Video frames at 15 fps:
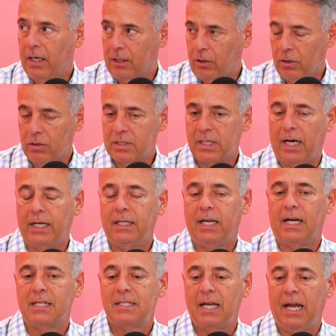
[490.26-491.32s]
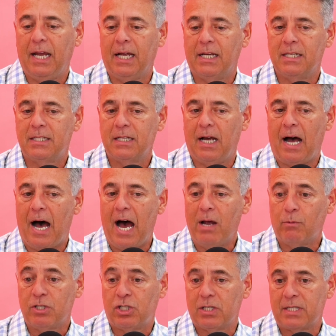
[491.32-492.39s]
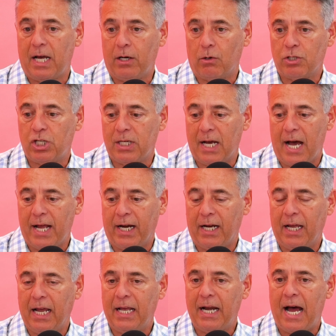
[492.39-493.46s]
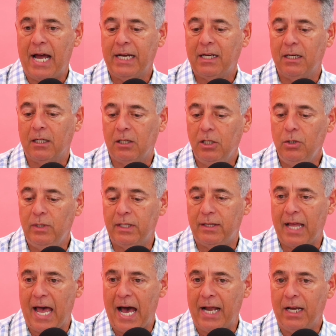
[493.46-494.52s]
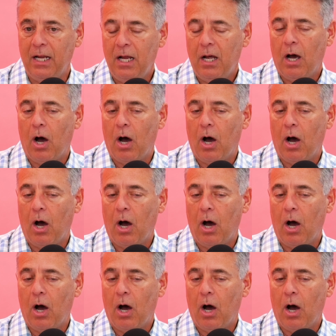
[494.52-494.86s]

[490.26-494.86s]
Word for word: correct? A cruise line, yes. And I was just on Oceana, and I concluded that